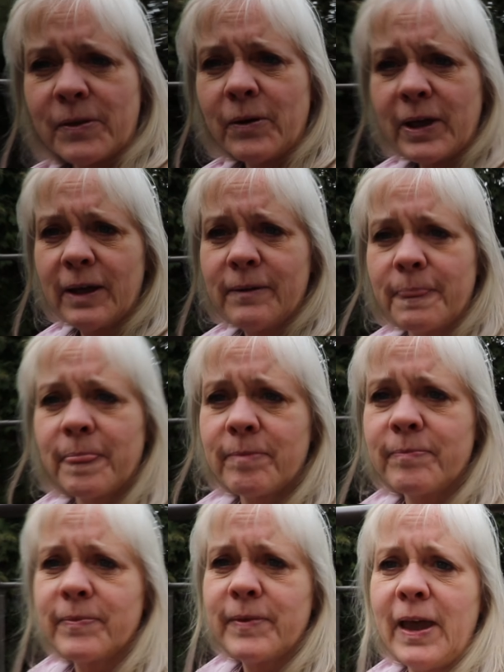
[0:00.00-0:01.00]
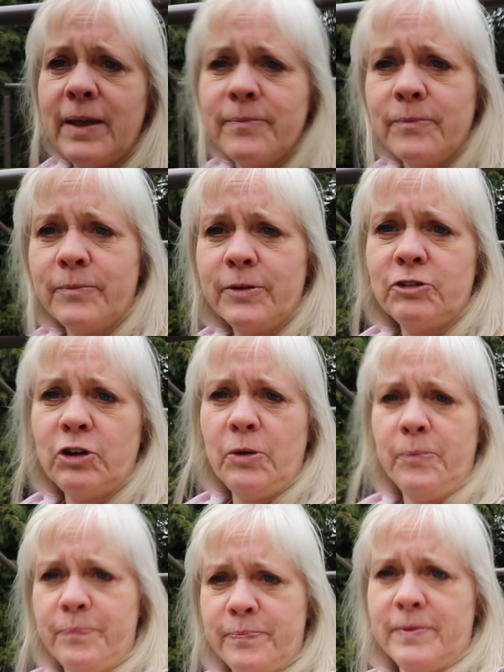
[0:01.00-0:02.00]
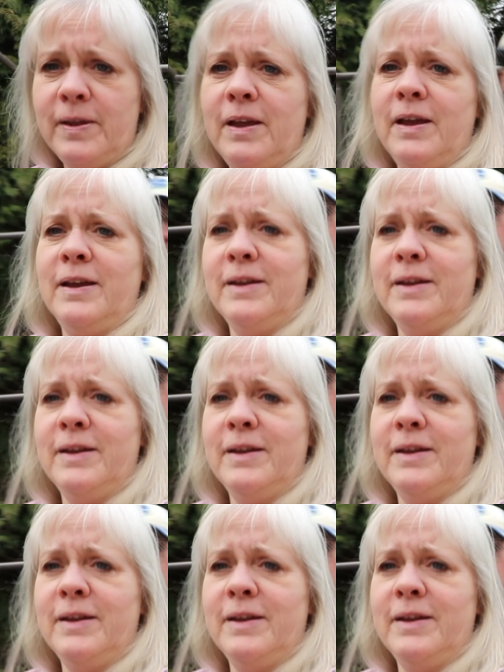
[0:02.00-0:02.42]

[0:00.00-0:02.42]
Okay. Hey, where'd you go? Hello.